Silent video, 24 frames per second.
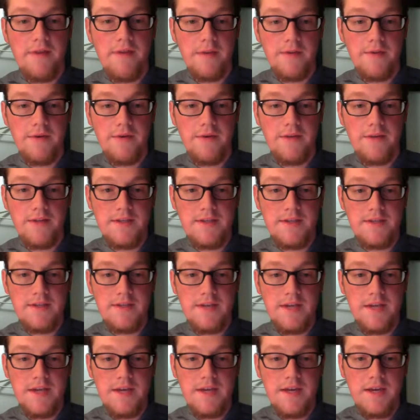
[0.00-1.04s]
But you can
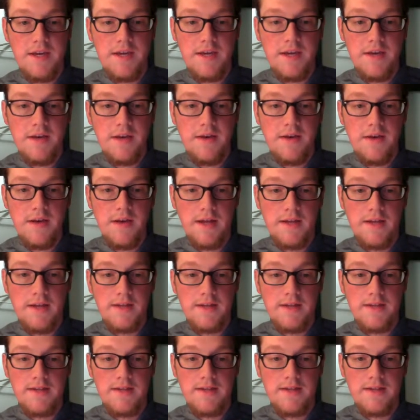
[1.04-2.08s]
see, like
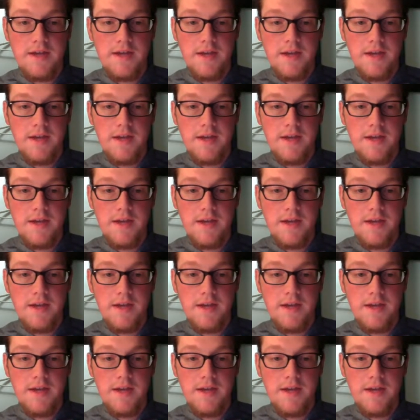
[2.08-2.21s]
this,